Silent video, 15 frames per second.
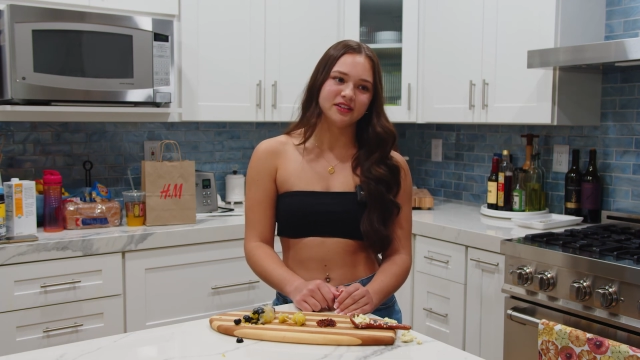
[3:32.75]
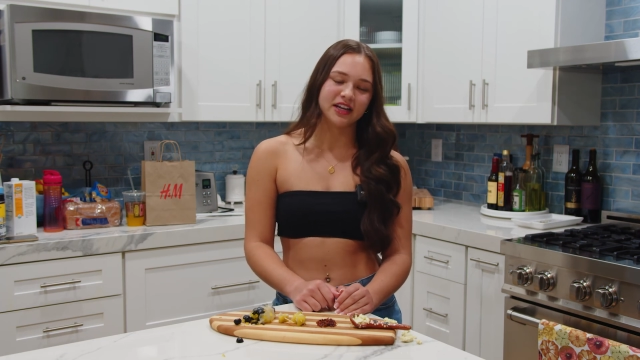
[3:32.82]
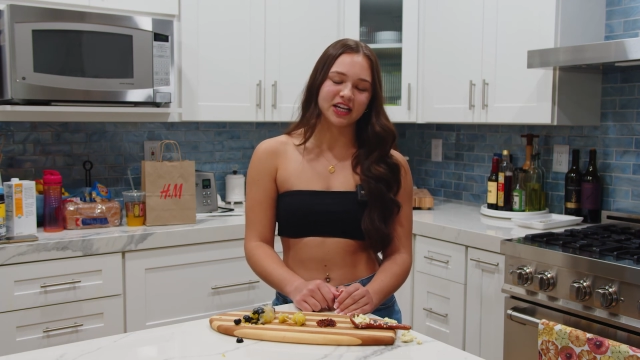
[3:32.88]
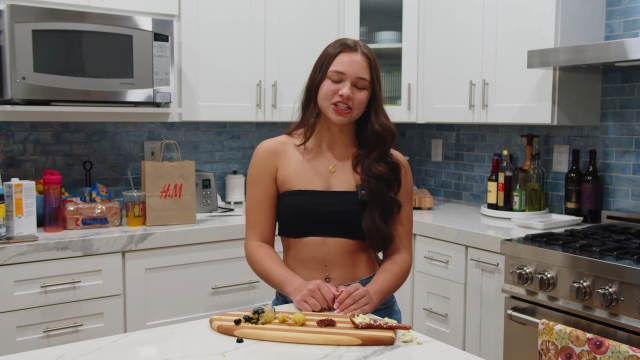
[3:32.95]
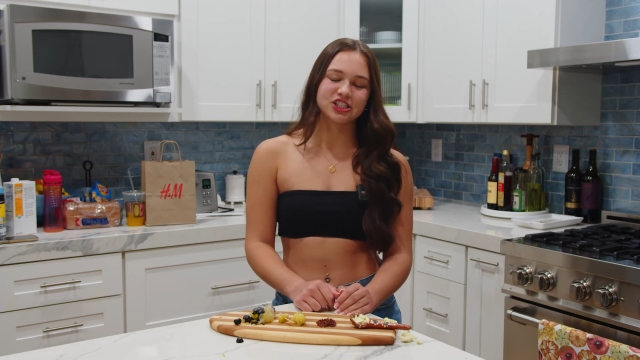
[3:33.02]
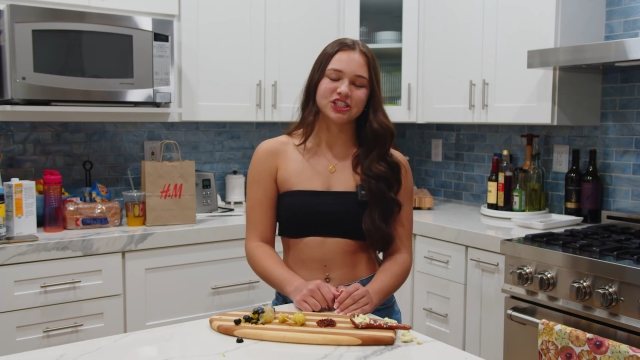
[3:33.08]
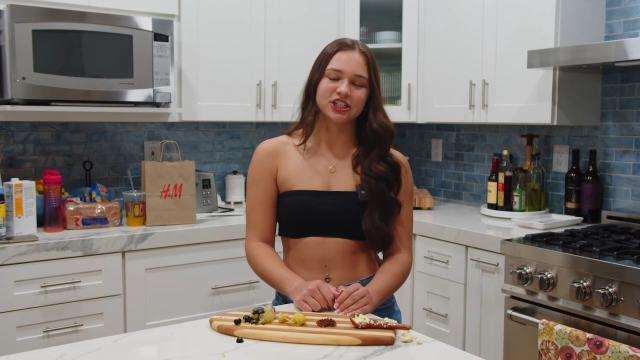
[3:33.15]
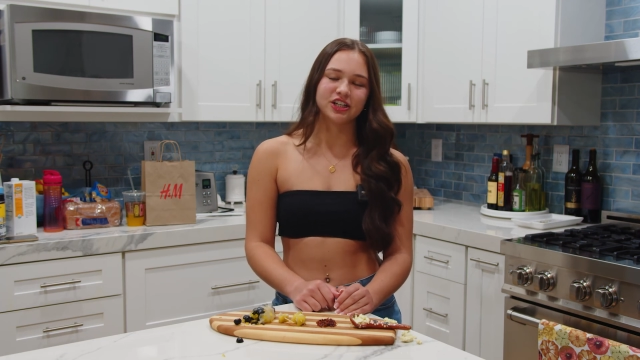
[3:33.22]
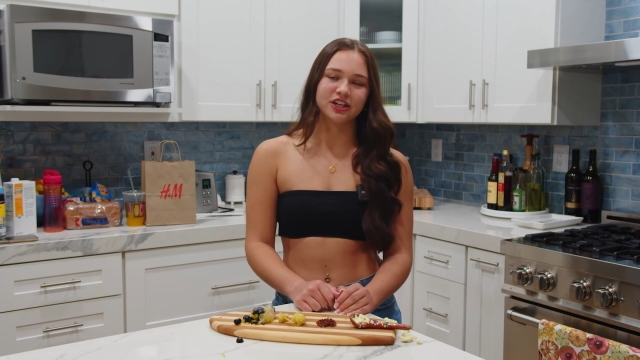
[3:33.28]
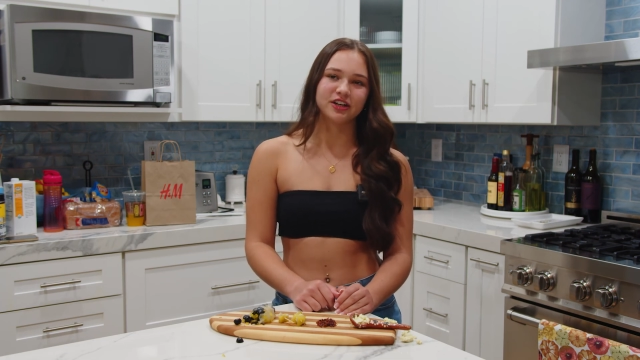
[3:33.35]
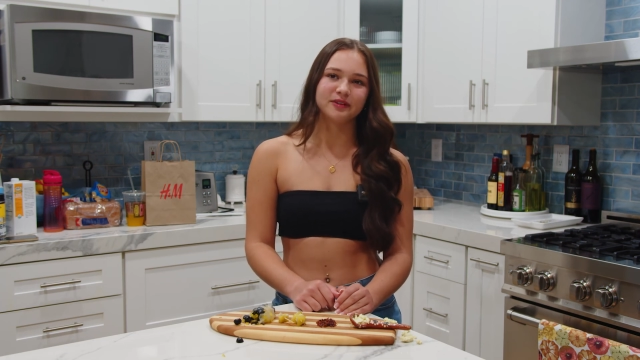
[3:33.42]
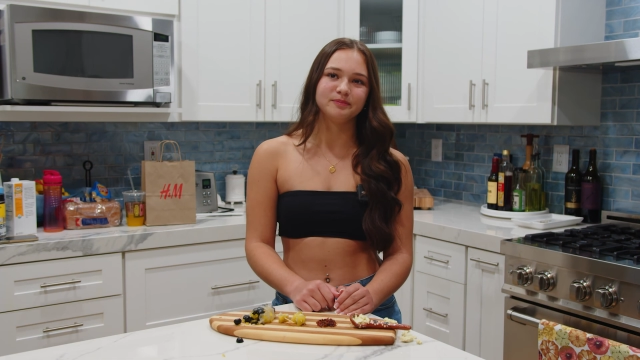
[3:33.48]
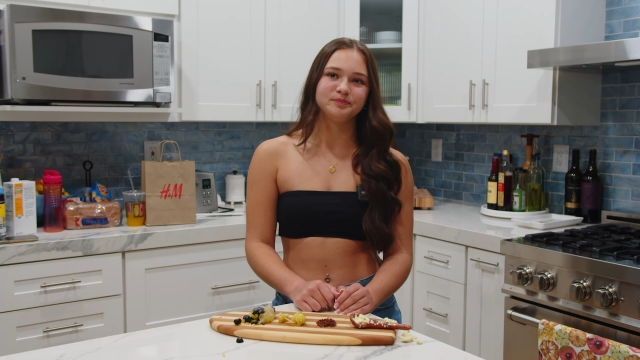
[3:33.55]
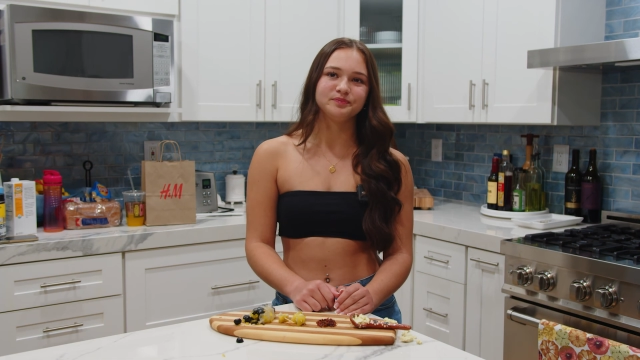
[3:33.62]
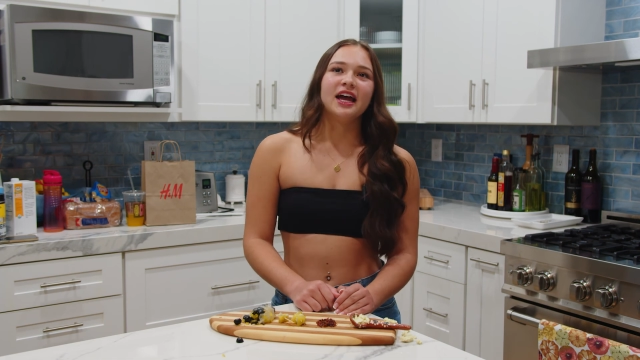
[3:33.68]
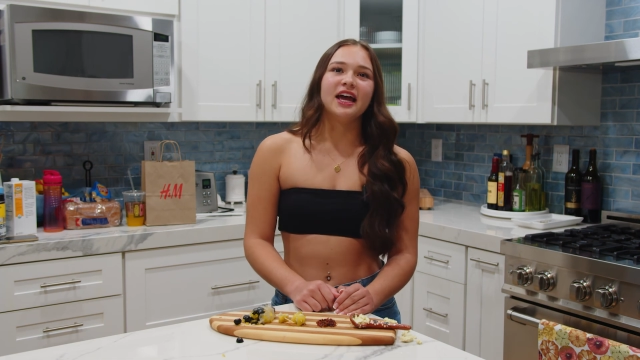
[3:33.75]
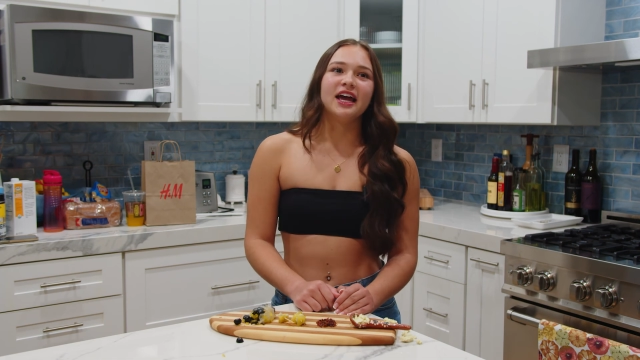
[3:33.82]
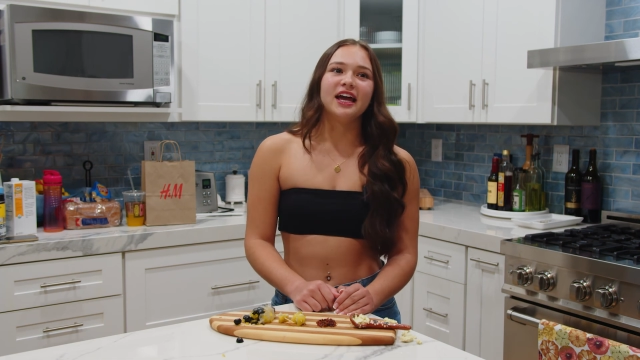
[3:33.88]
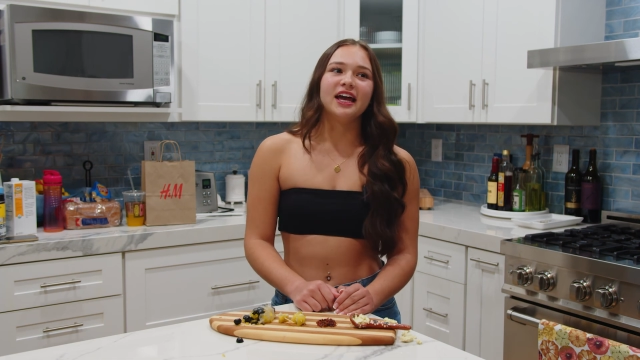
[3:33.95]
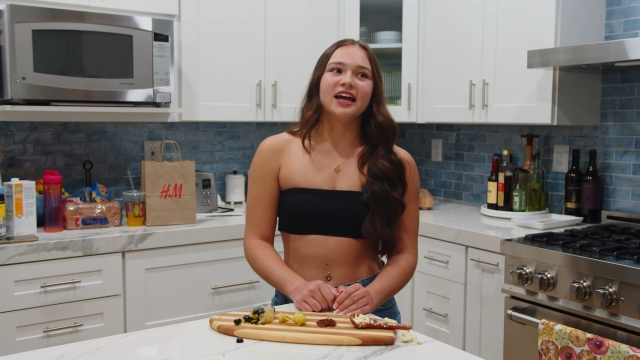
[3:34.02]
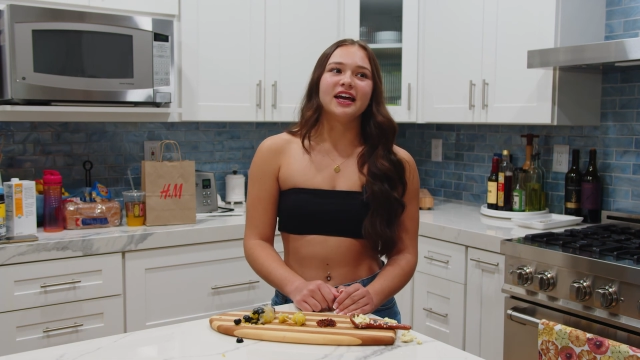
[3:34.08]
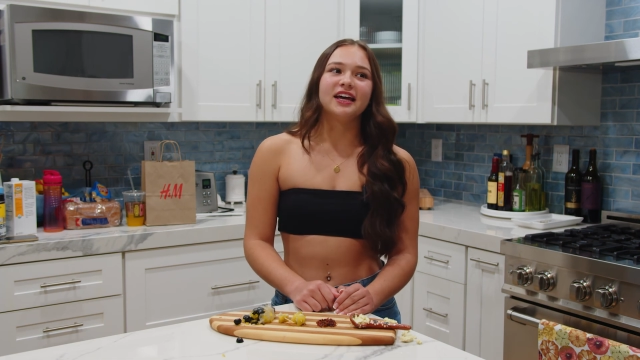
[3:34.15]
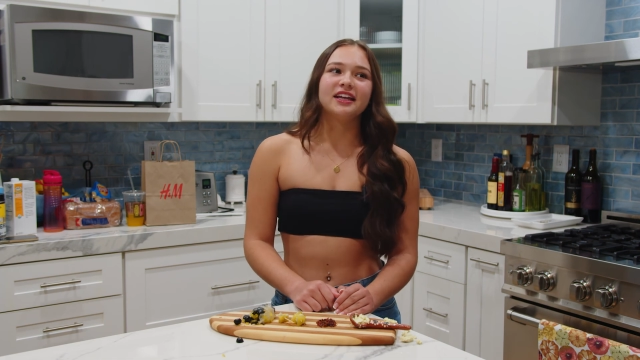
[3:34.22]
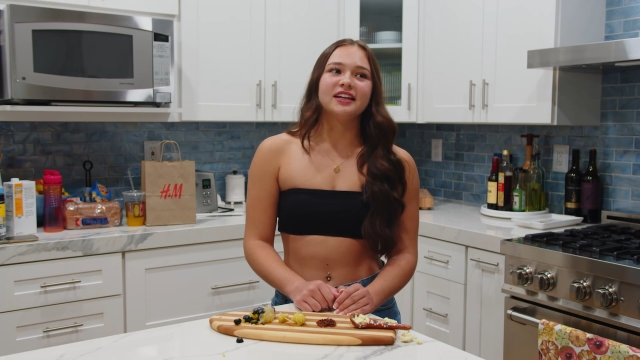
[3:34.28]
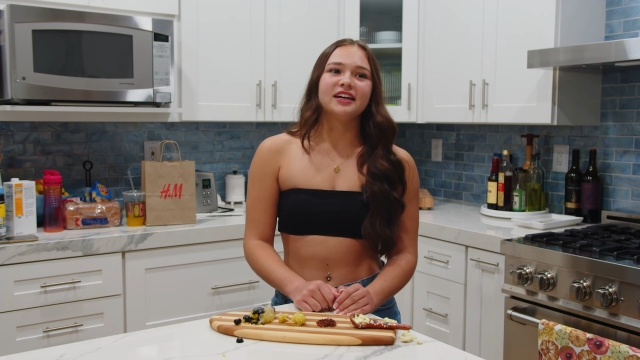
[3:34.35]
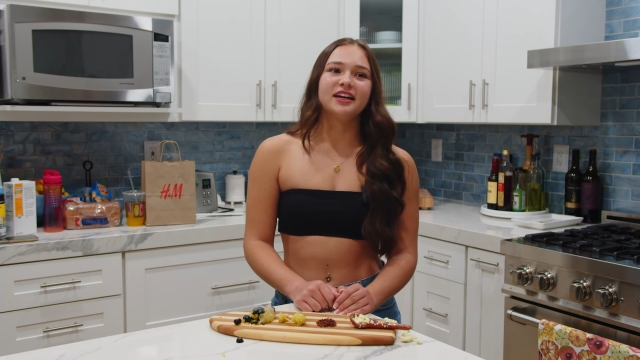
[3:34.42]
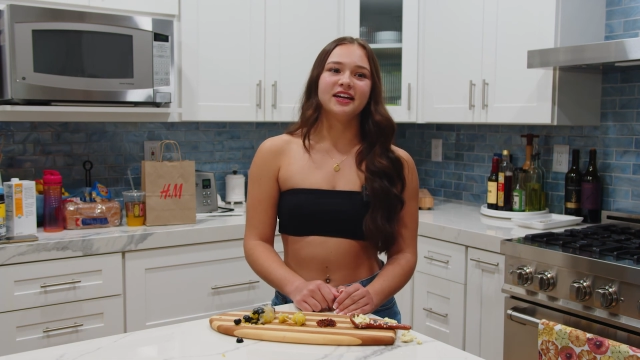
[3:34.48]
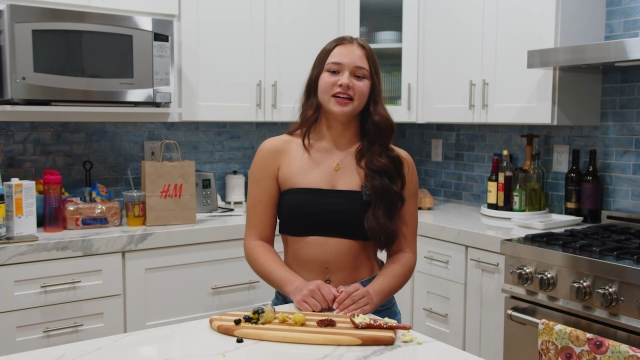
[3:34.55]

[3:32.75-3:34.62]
next year, and